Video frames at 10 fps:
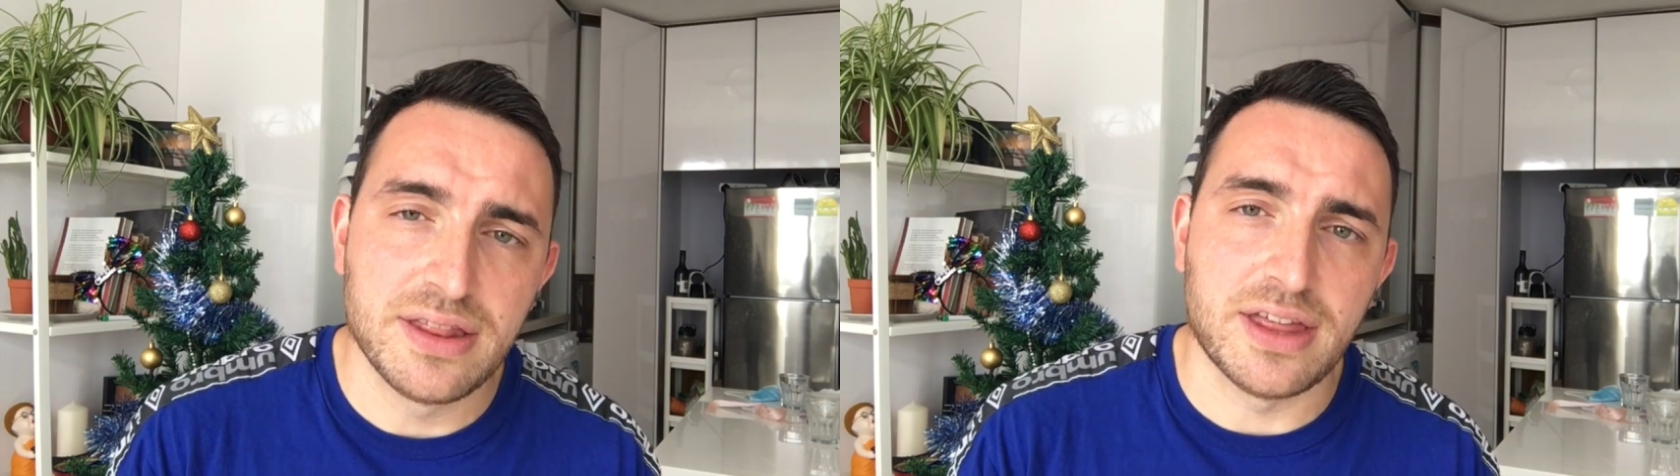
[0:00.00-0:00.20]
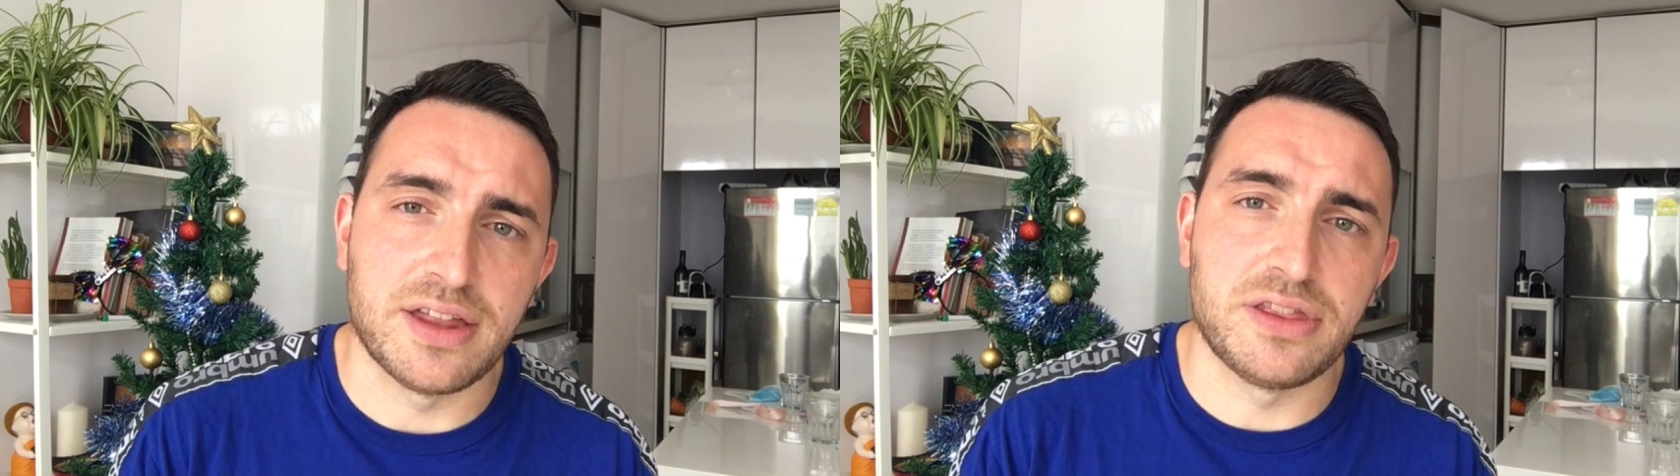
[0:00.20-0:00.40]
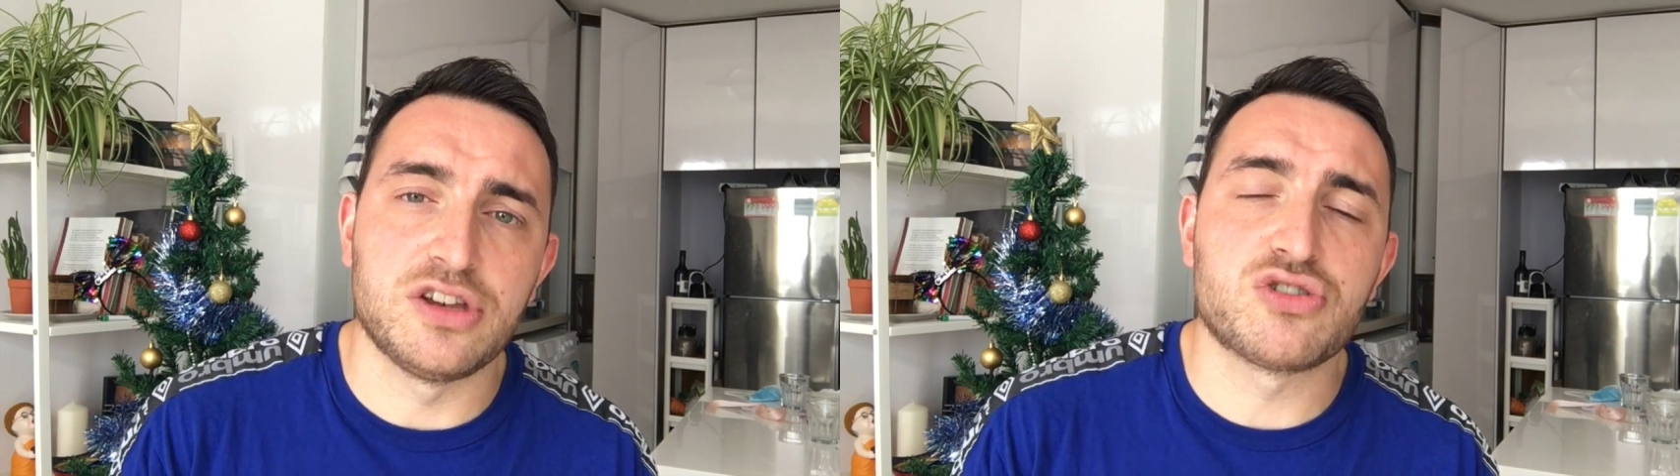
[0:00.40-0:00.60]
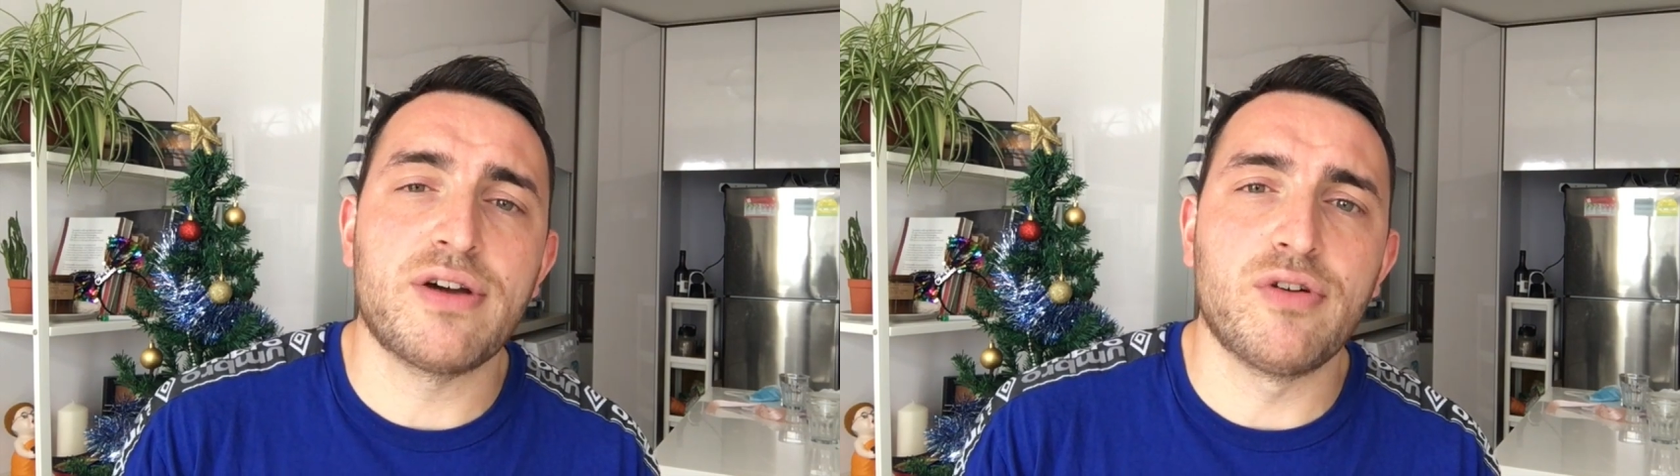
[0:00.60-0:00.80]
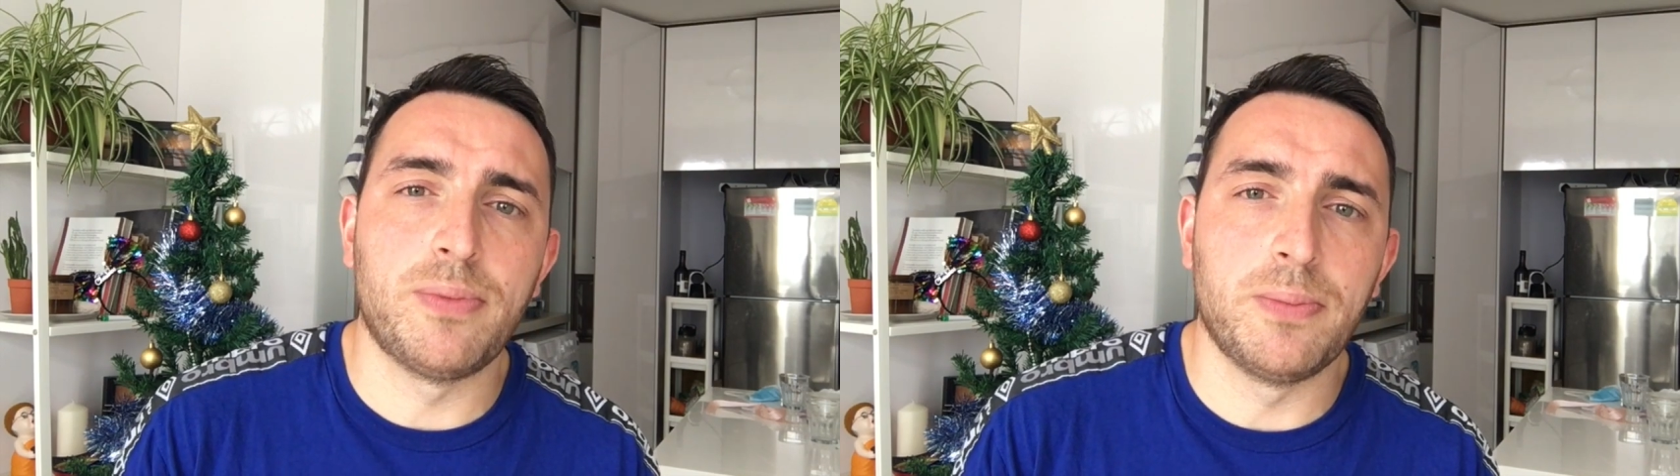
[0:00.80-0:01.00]
that the
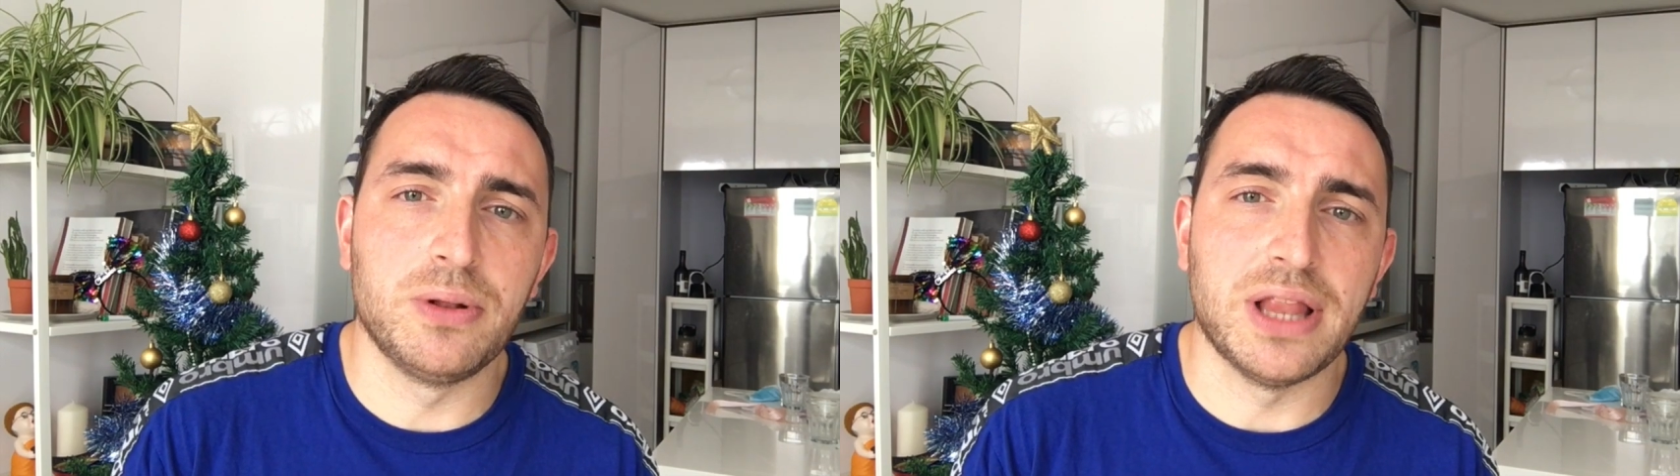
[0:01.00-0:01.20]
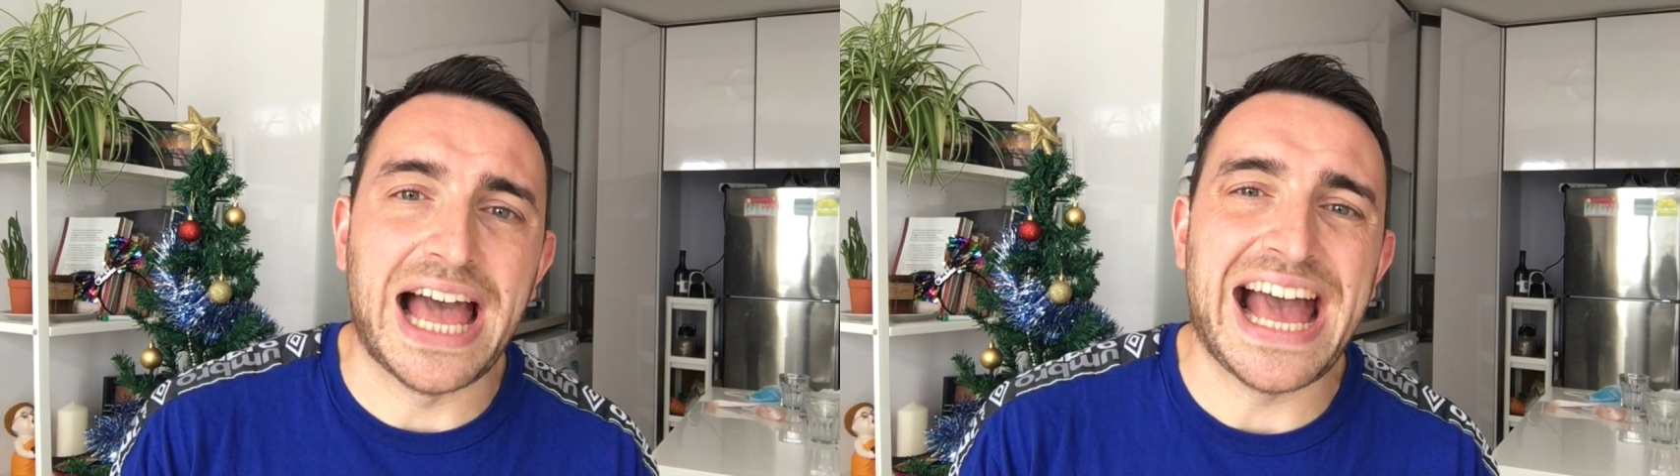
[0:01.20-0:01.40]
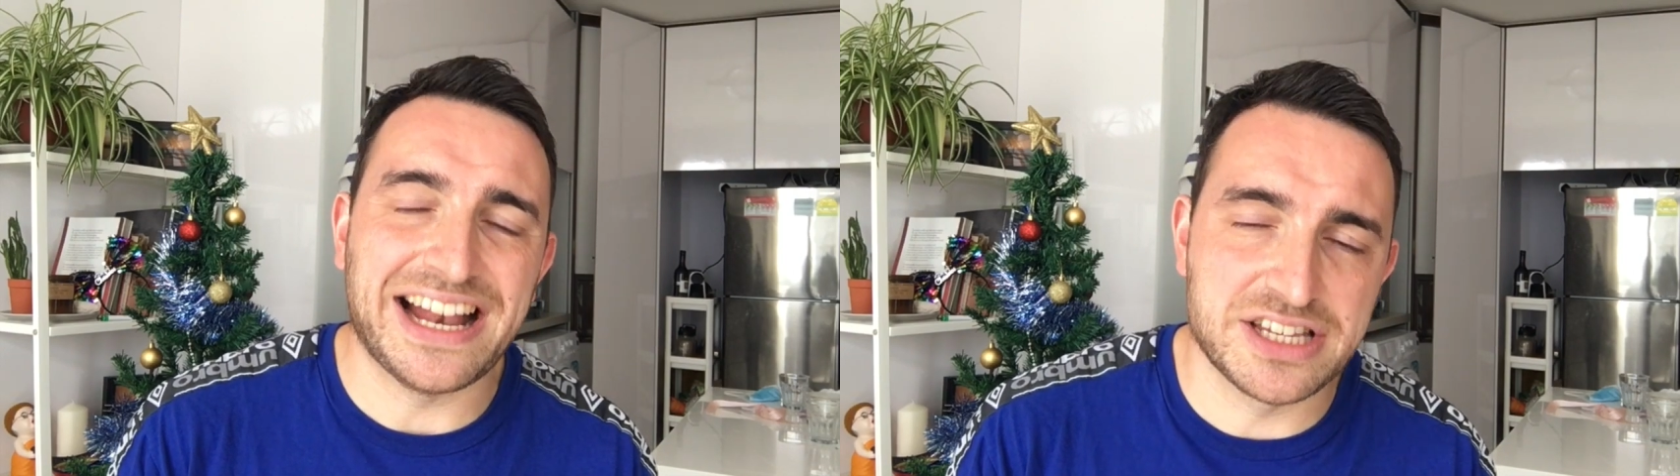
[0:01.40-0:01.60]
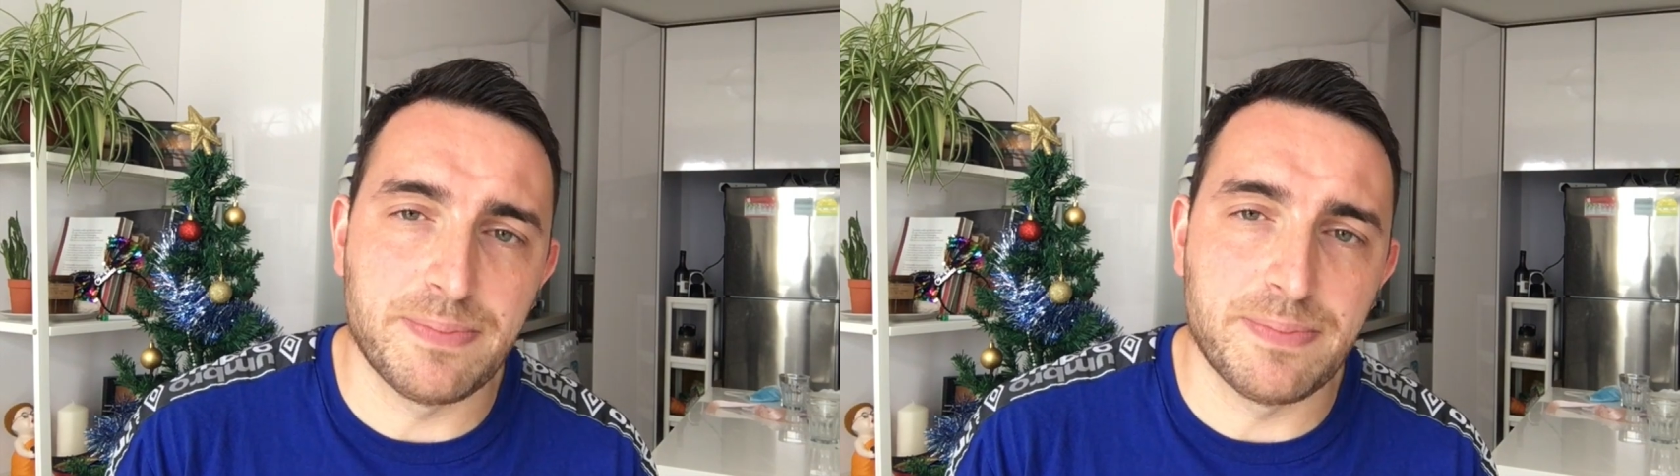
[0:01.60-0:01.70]
travel bubble had